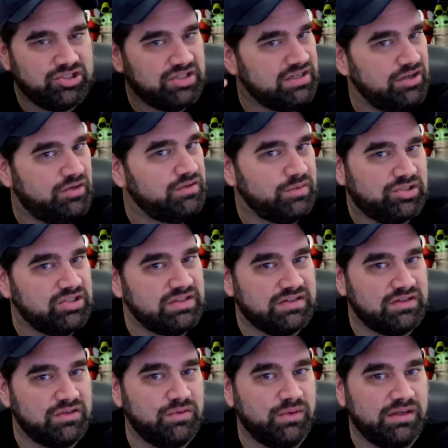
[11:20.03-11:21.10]
But she knows what
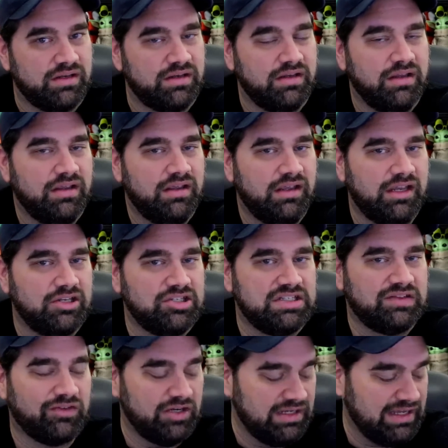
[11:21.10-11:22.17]
she's doing. And
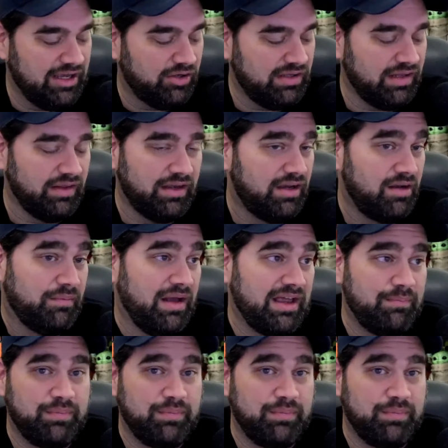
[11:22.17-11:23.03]
she's very calculated, in